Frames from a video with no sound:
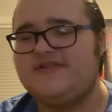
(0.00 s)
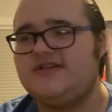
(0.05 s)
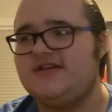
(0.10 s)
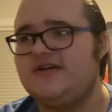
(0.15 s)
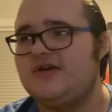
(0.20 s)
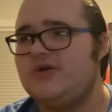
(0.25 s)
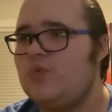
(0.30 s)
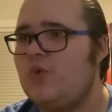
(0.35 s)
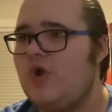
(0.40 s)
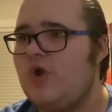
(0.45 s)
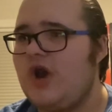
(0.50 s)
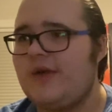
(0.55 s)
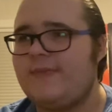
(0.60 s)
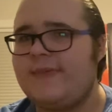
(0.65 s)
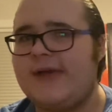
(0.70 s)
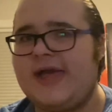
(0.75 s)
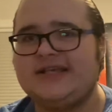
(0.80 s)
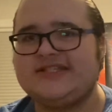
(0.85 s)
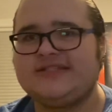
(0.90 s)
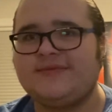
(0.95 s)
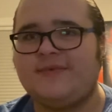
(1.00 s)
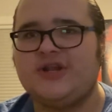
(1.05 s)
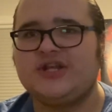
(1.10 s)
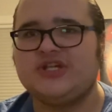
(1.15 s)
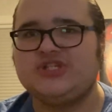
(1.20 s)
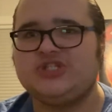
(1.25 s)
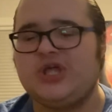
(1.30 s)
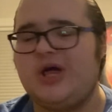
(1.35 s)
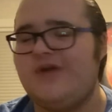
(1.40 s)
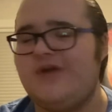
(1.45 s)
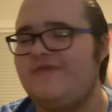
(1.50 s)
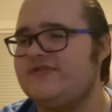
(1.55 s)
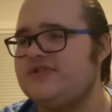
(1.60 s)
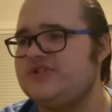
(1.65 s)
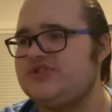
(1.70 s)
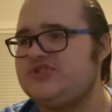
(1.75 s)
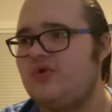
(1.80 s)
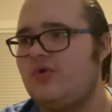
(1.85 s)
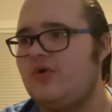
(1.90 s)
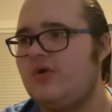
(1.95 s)
to walk past them on a shelf in a
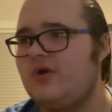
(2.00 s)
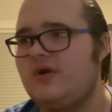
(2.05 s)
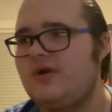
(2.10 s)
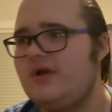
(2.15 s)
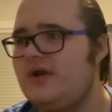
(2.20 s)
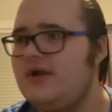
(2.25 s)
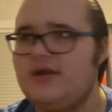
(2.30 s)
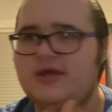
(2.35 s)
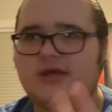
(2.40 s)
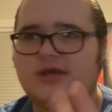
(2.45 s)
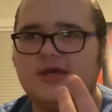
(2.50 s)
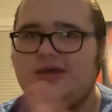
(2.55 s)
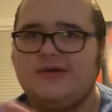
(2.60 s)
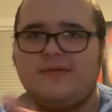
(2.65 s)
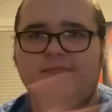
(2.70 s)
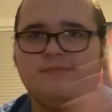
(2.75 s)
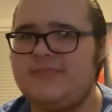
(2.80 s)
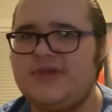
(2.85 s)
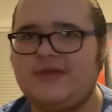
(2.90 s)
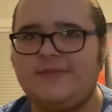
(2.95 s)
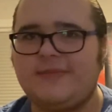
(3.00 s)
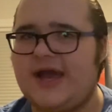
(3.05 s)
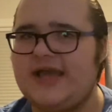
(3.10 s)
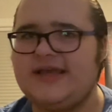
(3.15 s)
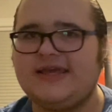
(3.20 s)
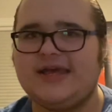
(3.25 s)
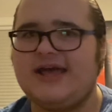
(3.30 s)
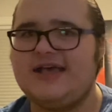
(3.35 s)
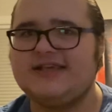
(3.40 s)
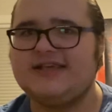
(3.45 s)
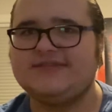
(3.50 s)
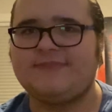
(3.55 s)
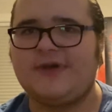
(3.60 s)
store, be my guest.